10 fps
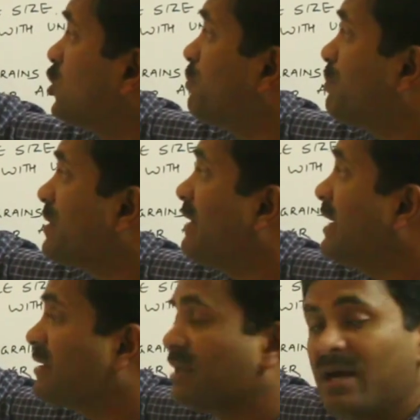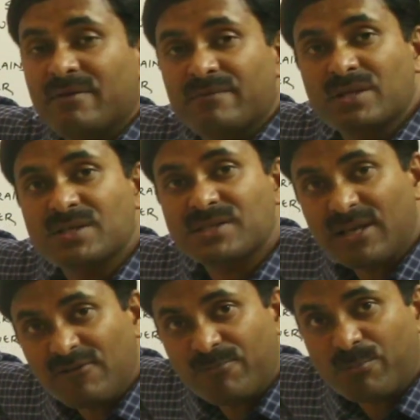to prevent the
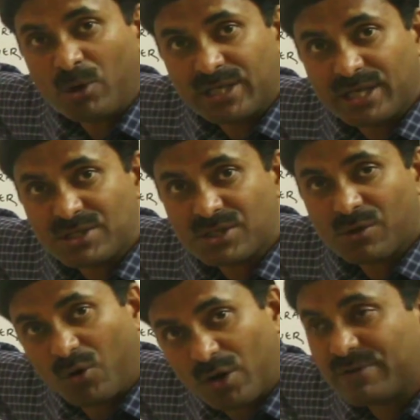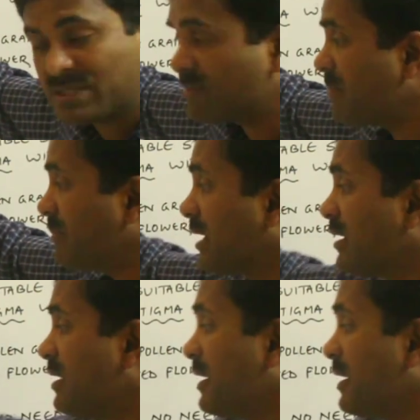self-pollination, always remember,